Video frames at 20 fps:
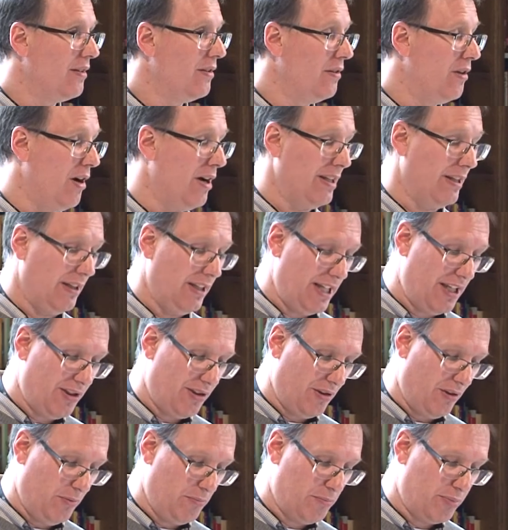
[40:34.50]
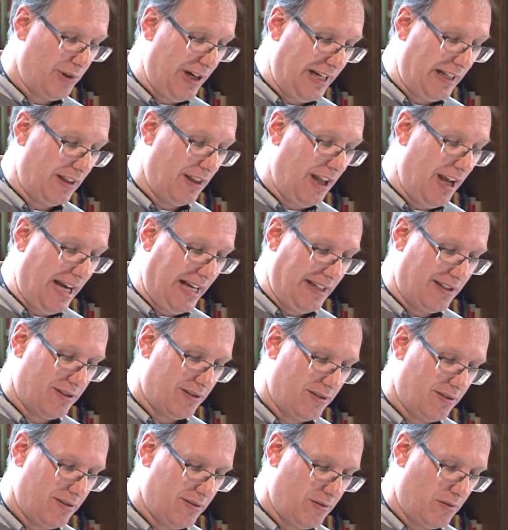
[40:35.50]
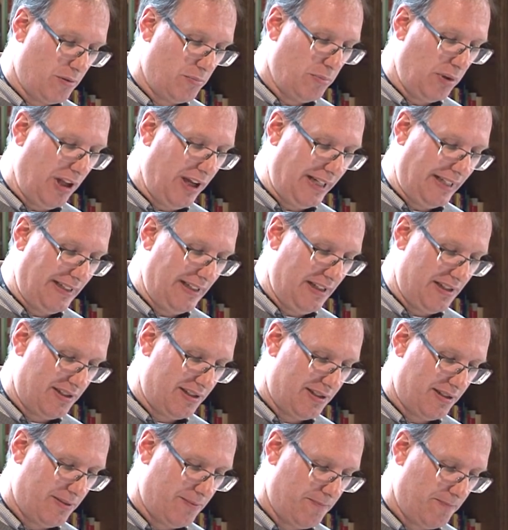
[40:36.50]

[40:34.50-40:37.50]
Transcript: non lethal bright light or blindness.